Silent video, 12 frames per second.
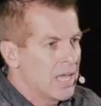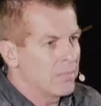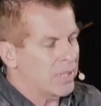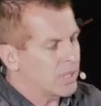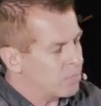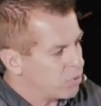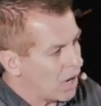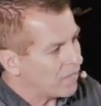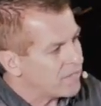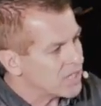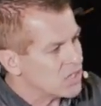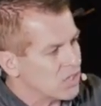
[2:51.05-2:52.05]
But the
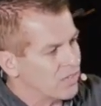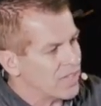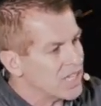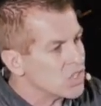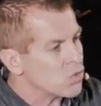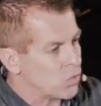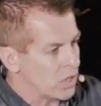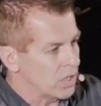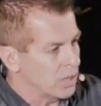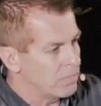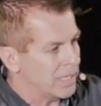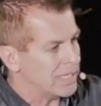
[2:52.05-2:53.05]
prophets of
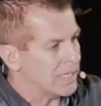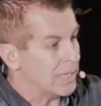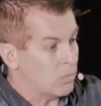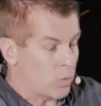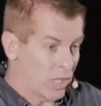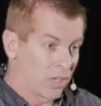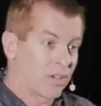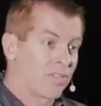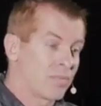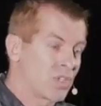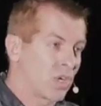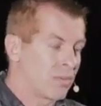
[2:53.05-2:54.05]
Israel, but we learn
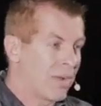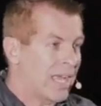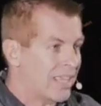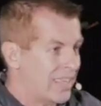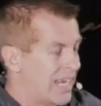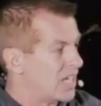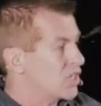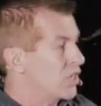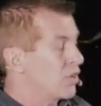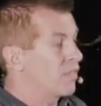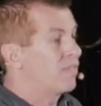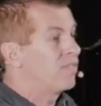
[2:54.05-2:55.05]
from Jeremiah that actually
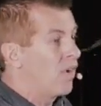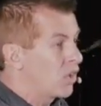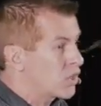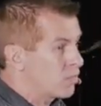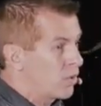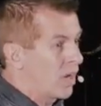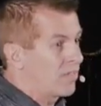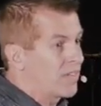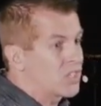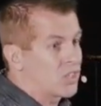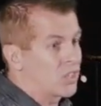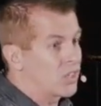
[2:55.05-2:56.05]
they're false
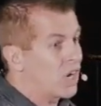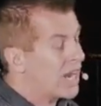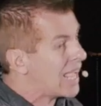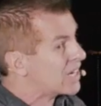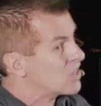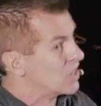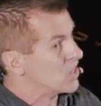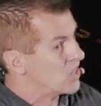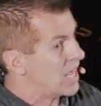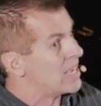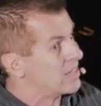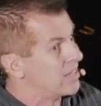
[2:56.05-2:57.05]
prophets and they're not actually
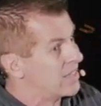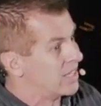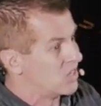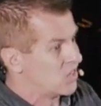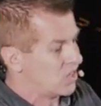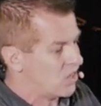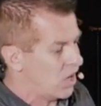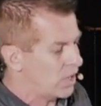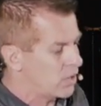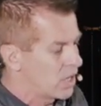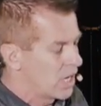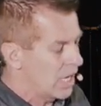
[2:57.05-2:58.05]
saying the things that
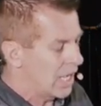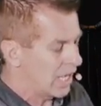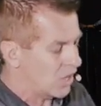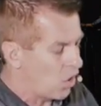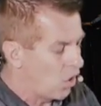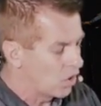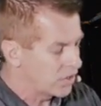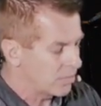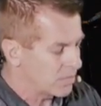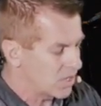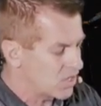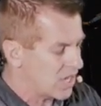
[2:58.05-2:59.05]
God uh, called
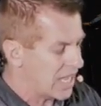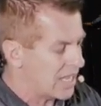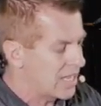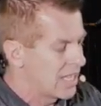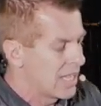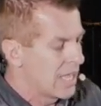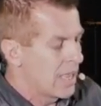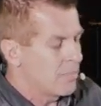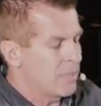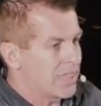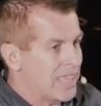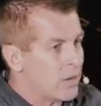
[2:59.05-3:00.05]
them to say,
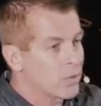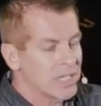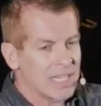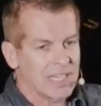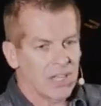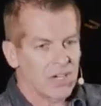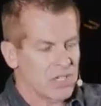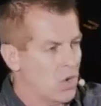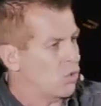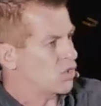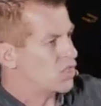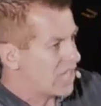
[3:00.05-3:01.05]
but they were declaring,
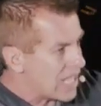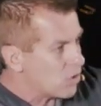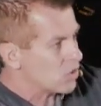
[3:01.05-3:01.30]
no, stay